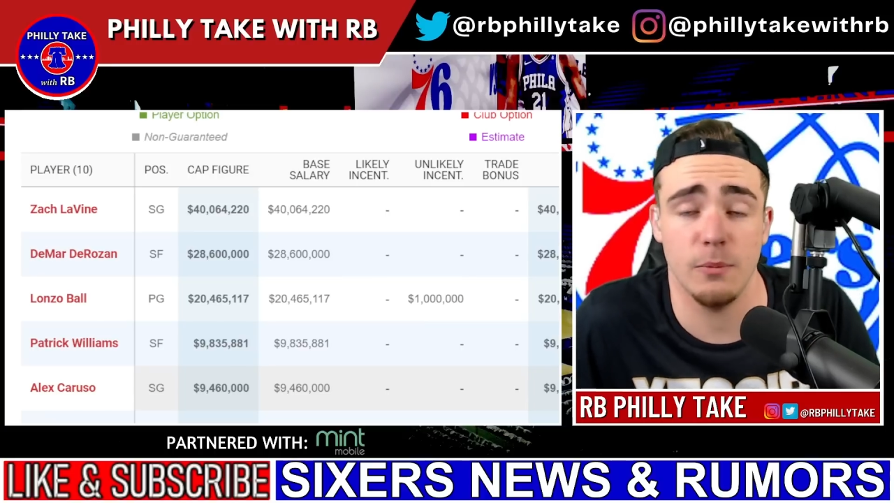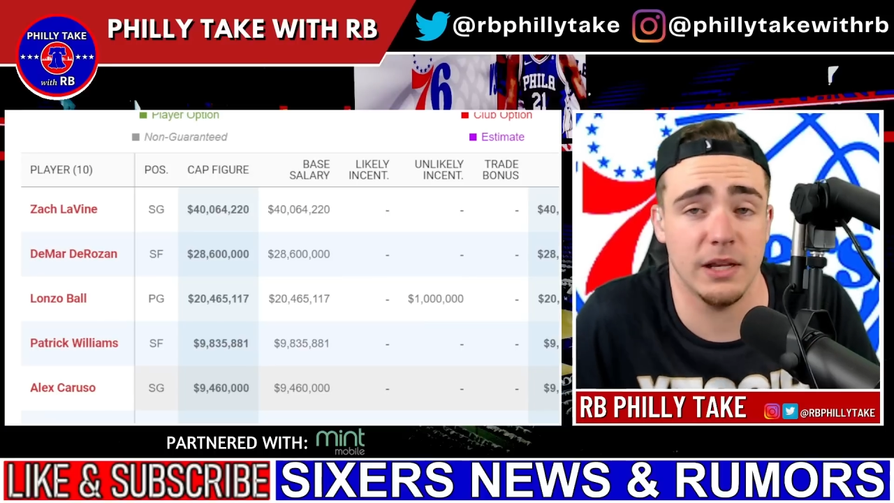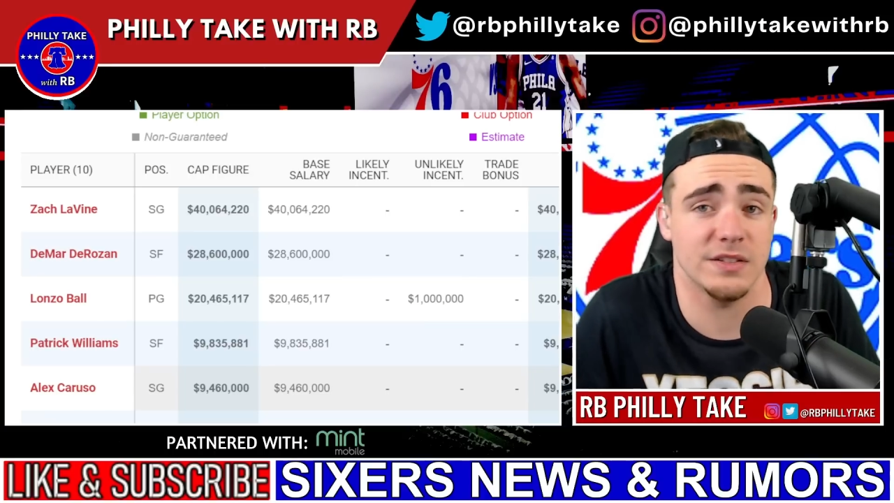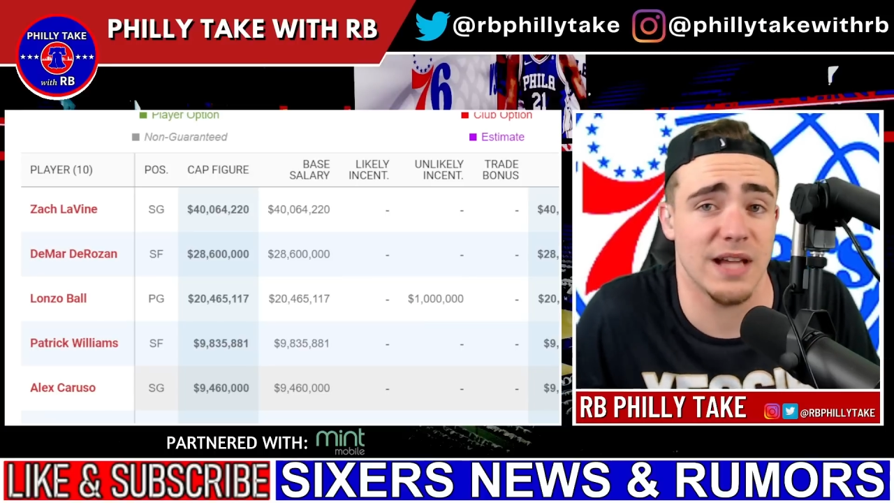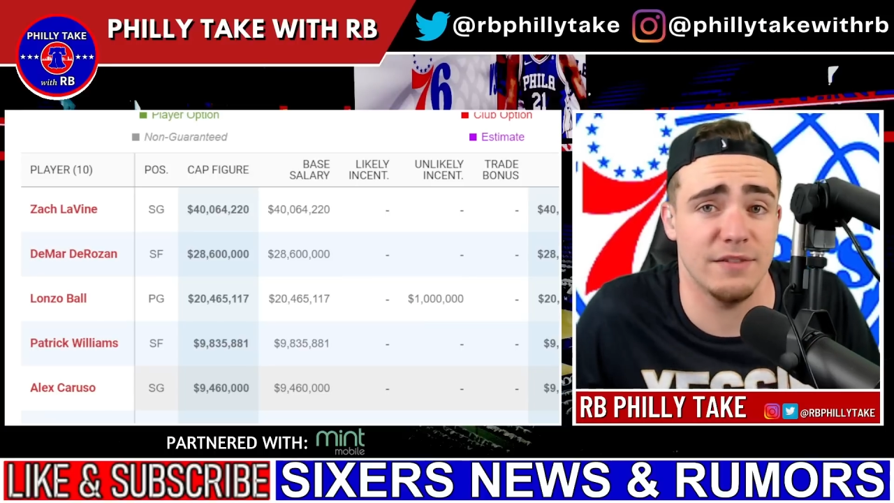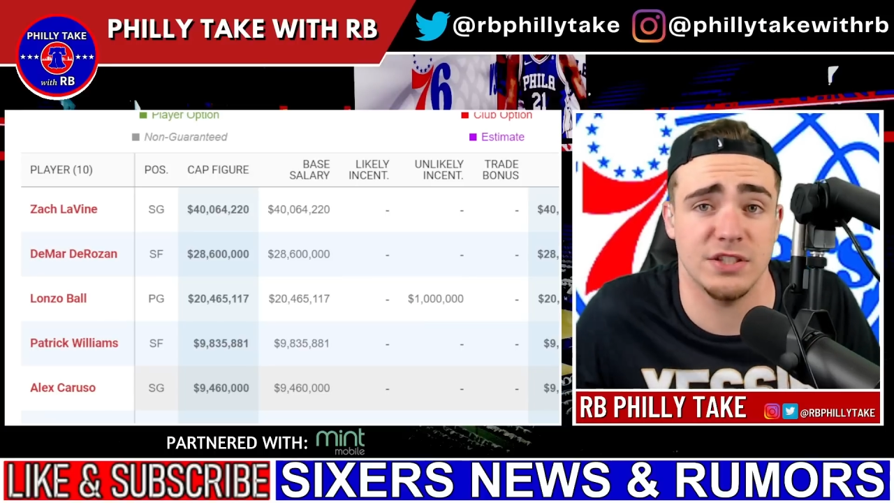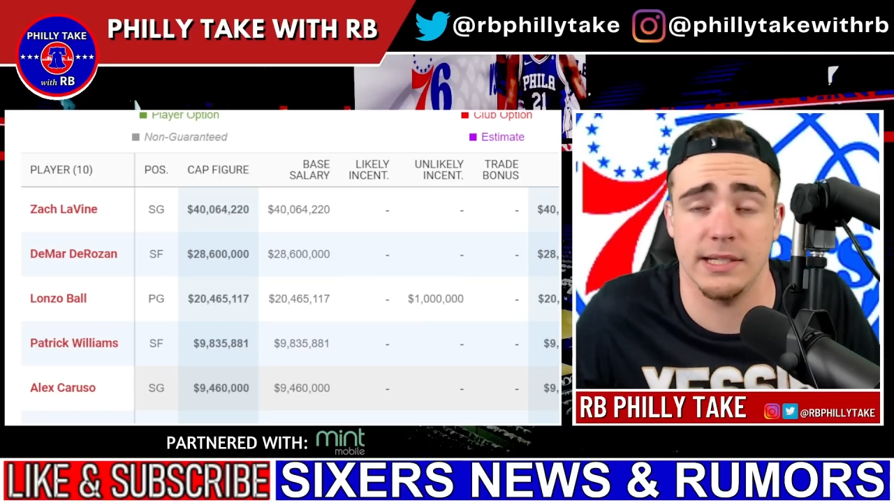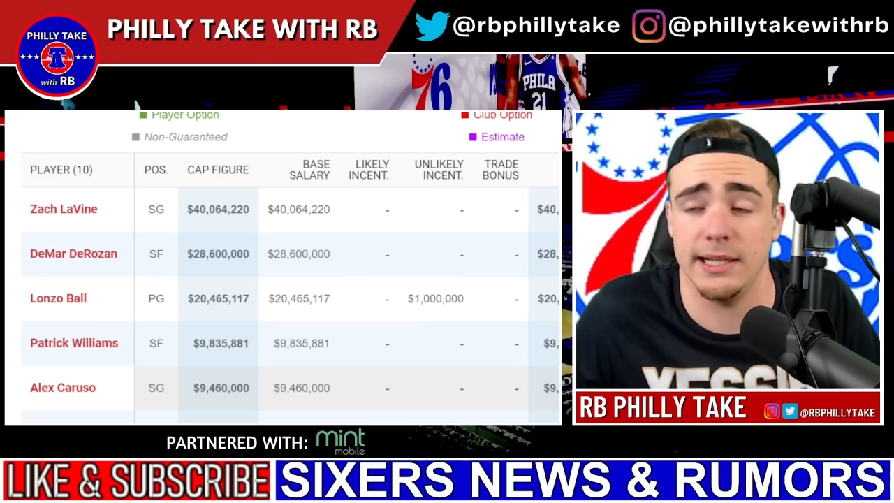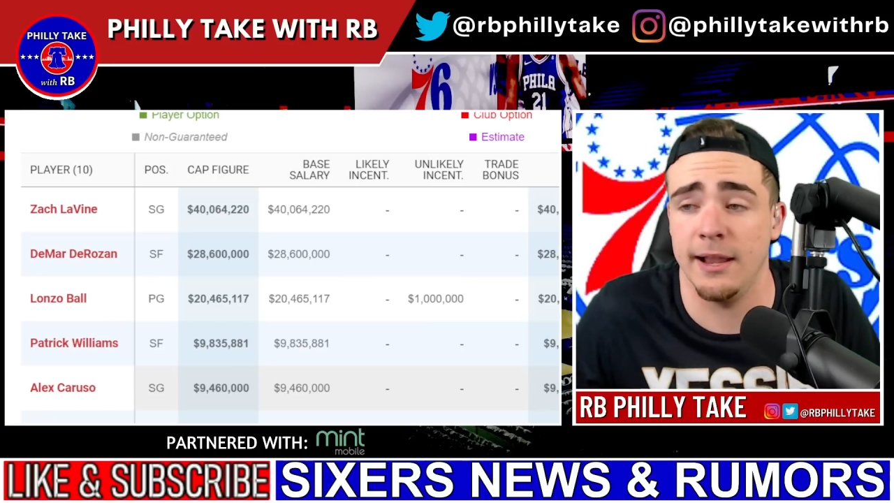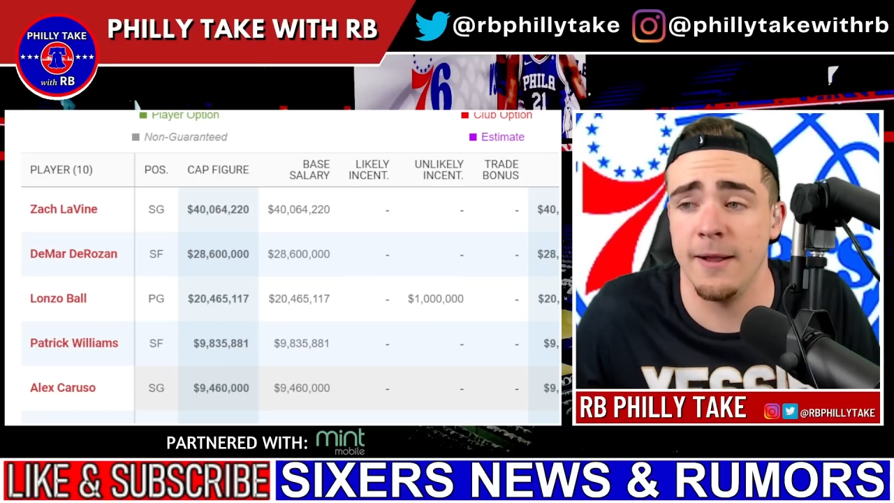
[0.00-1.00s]
Because
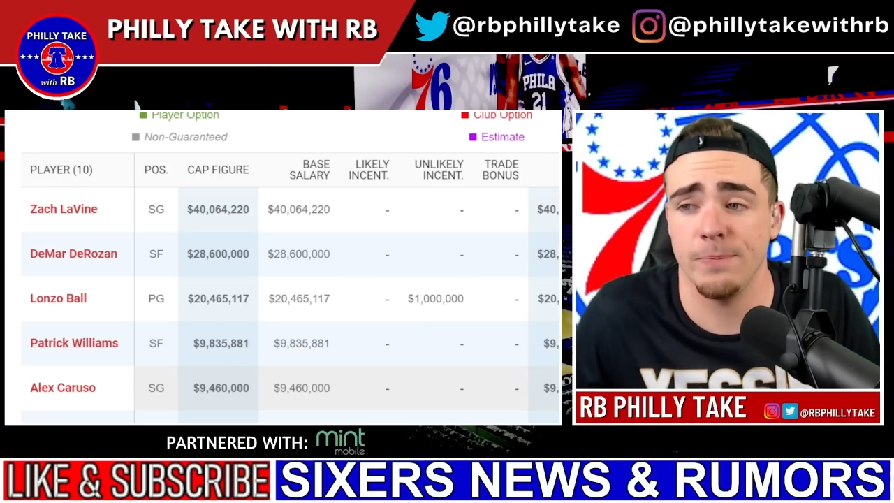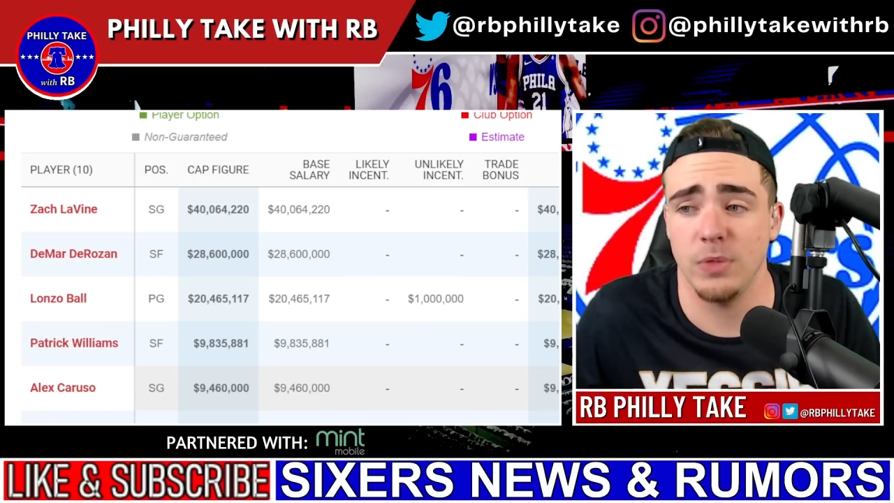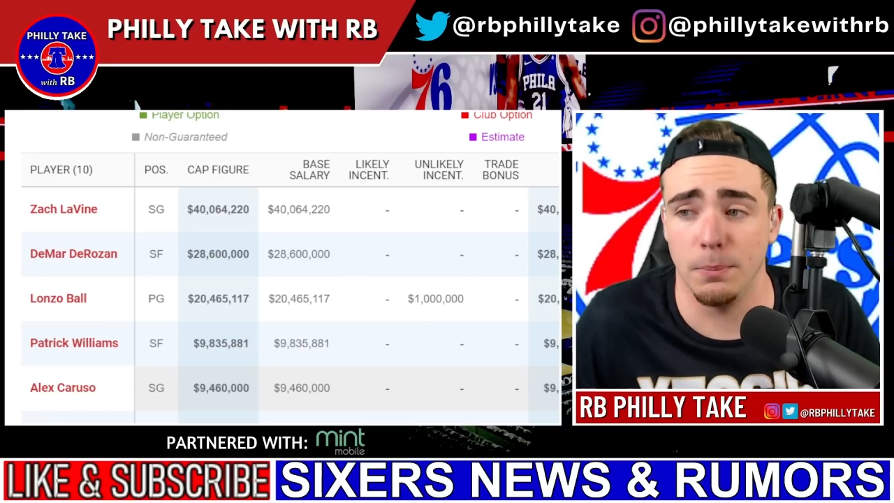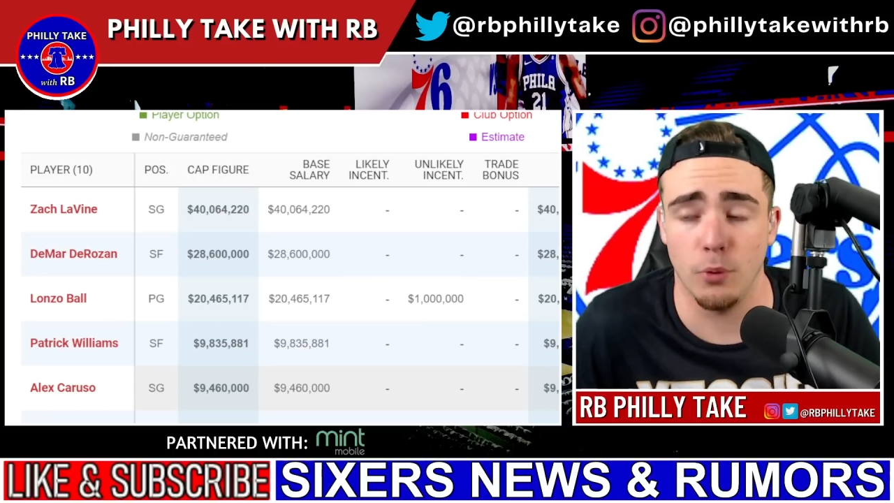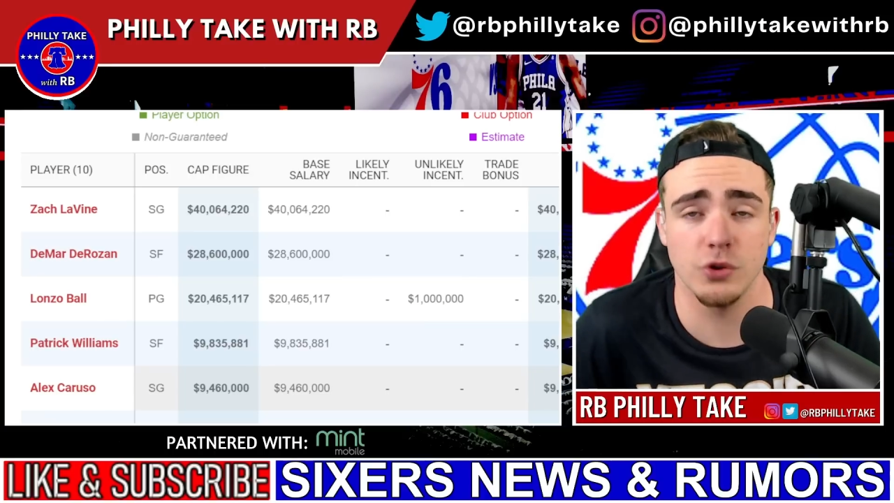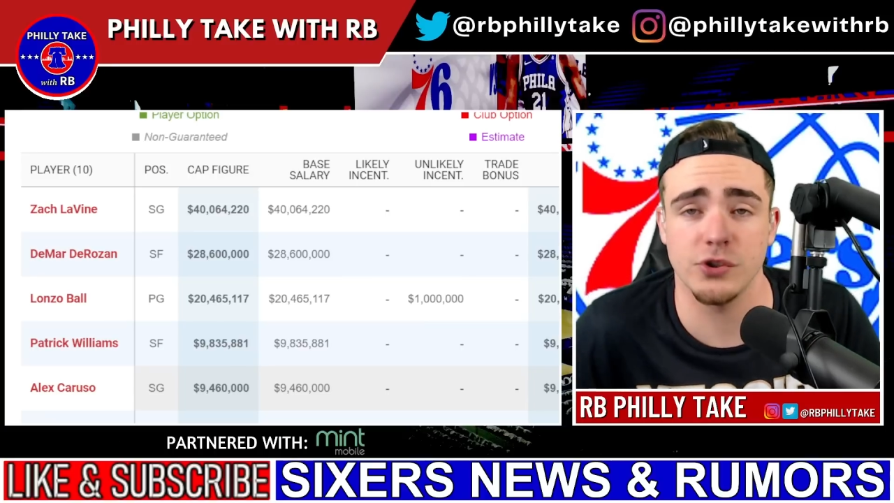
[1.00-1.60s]
obviously the Bulls